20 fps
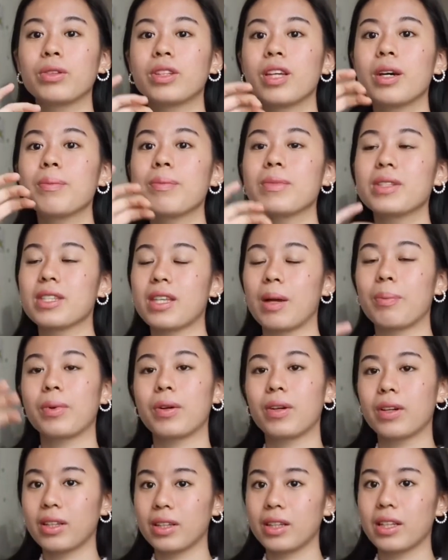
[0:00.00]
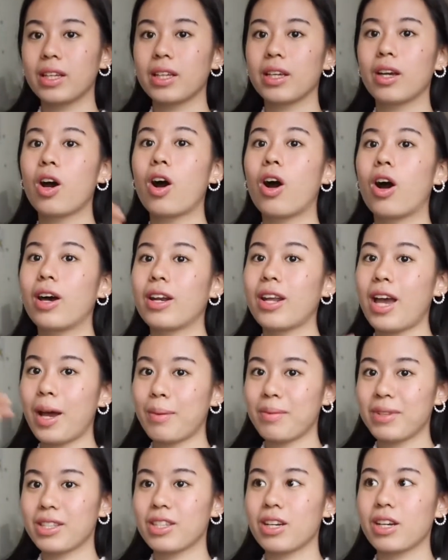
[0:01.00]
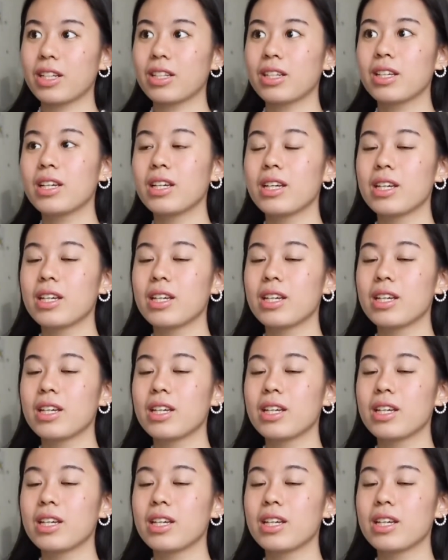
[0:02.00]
them separately on Amazon.